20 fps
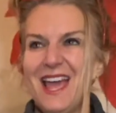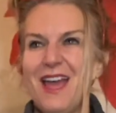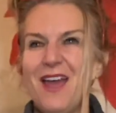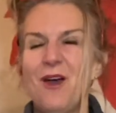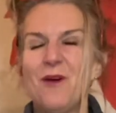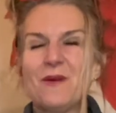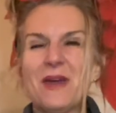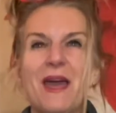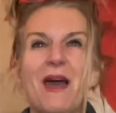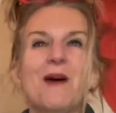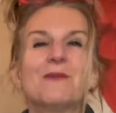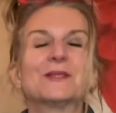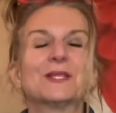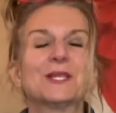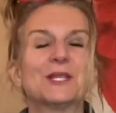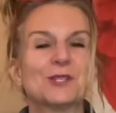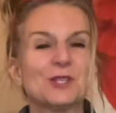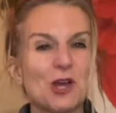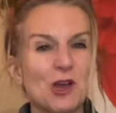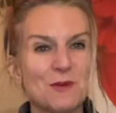I was
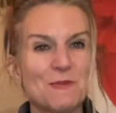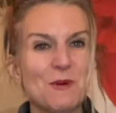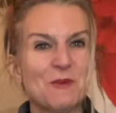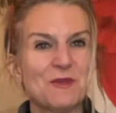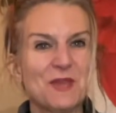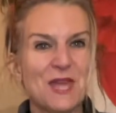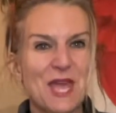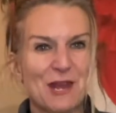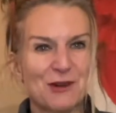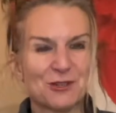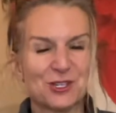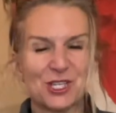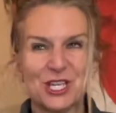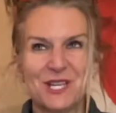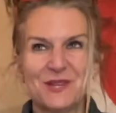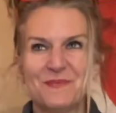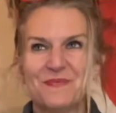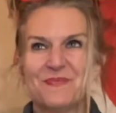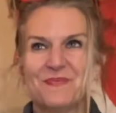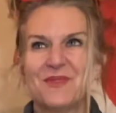gonna talk about the
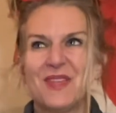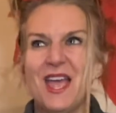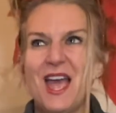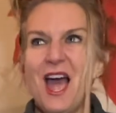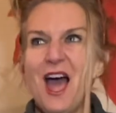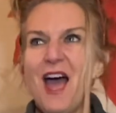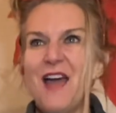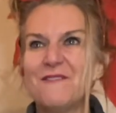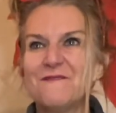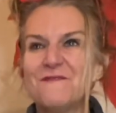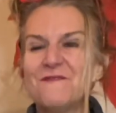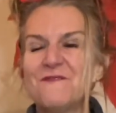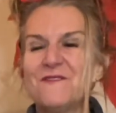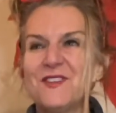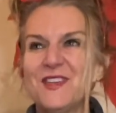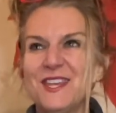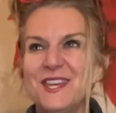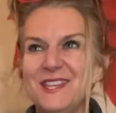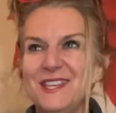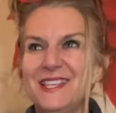energy. I
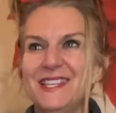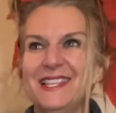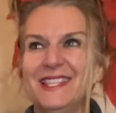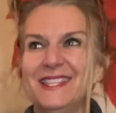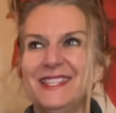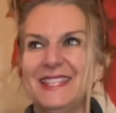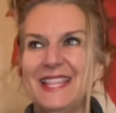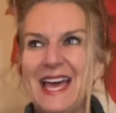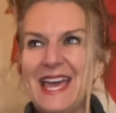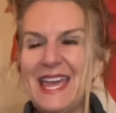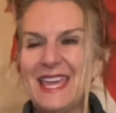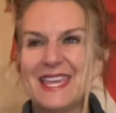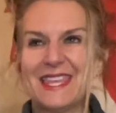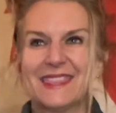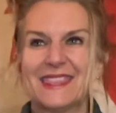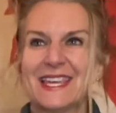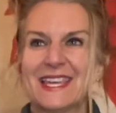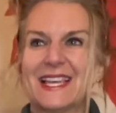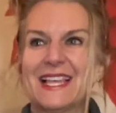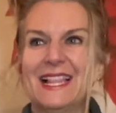feel like
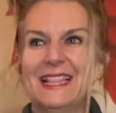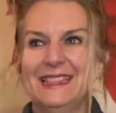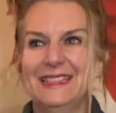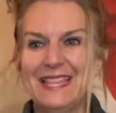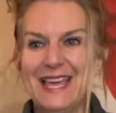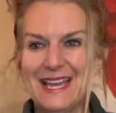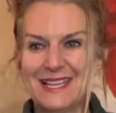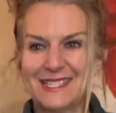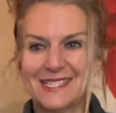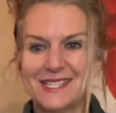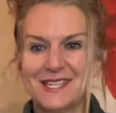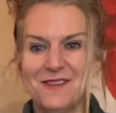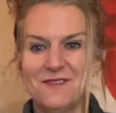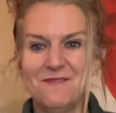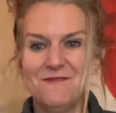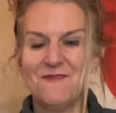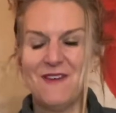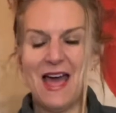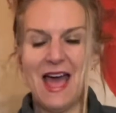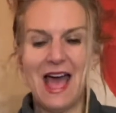the
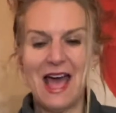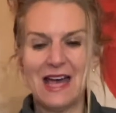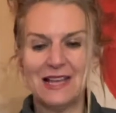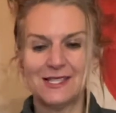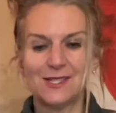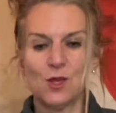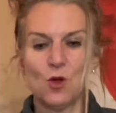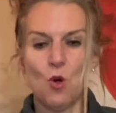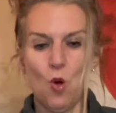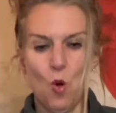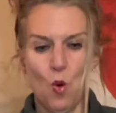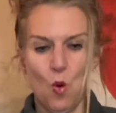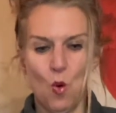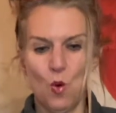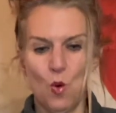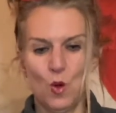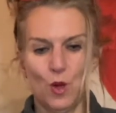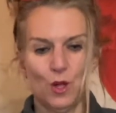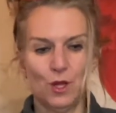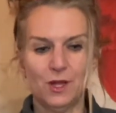collective as a
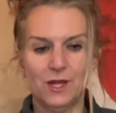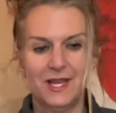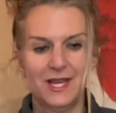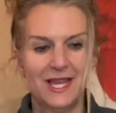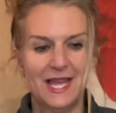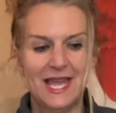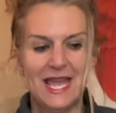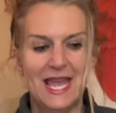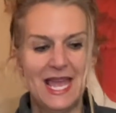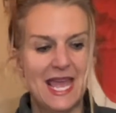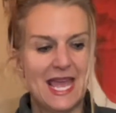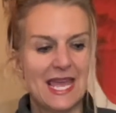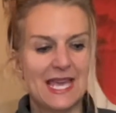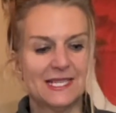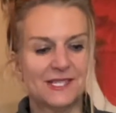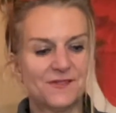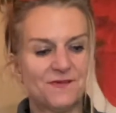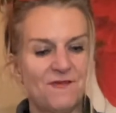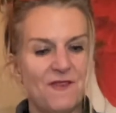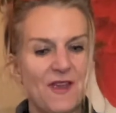whole
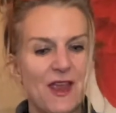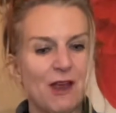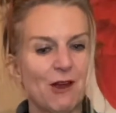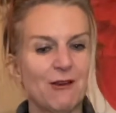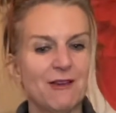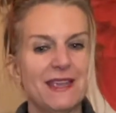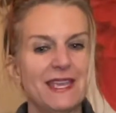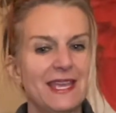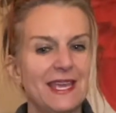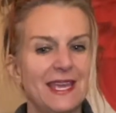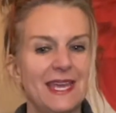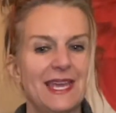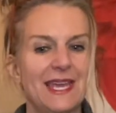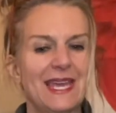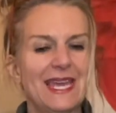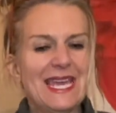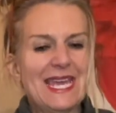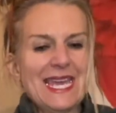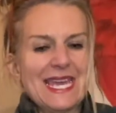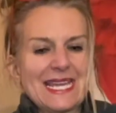is very
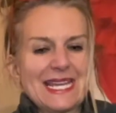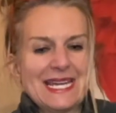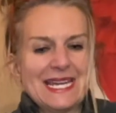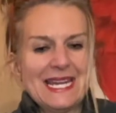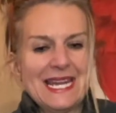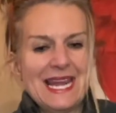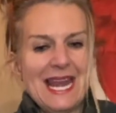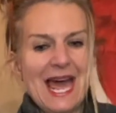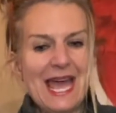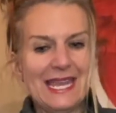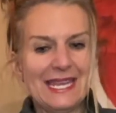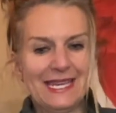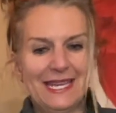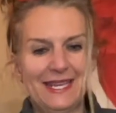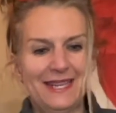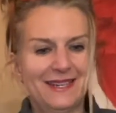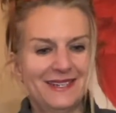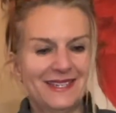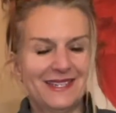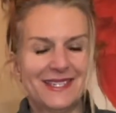
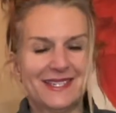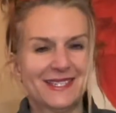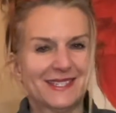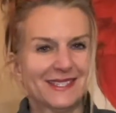ignited